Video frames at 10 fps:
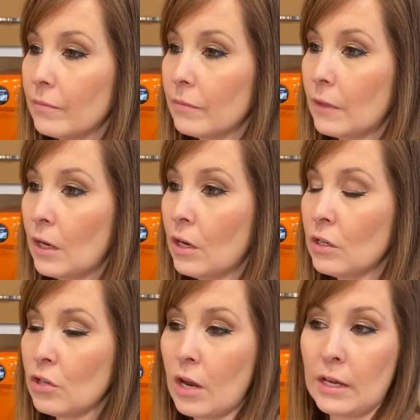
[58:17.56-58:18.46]
Are you
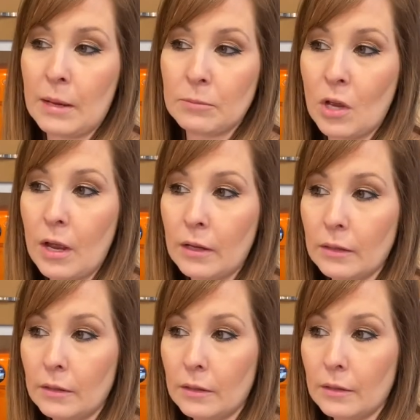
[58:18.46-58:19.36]
going to talk game talk?
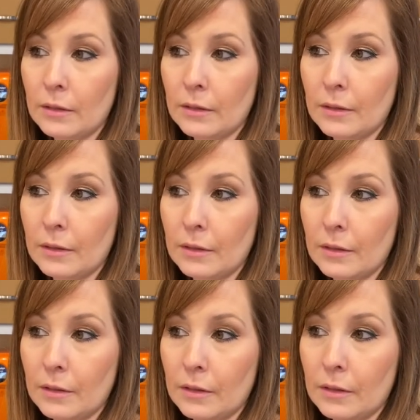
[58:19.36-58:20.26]
Can I go in
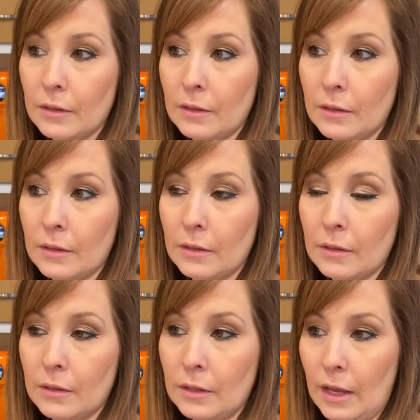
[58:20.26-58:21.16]
the window with
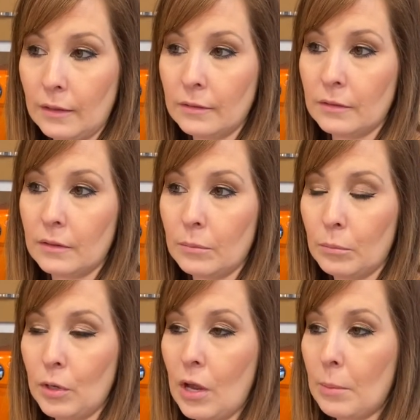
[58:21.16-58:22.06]
you? Yes,
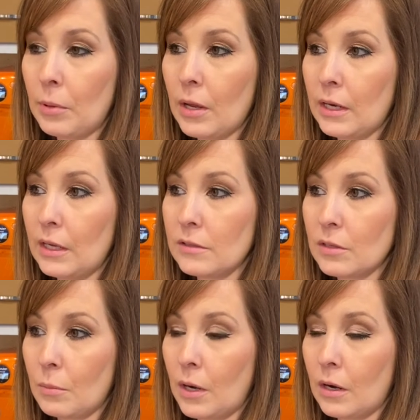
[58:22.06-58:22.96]
but you got to plug it in
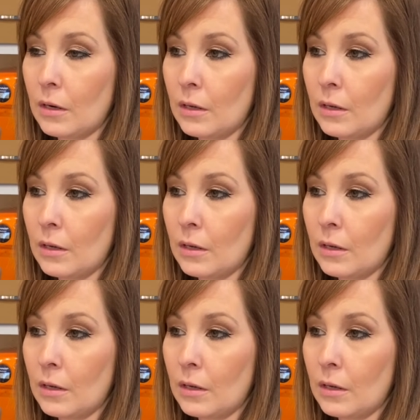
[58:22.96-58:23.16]
somewhere.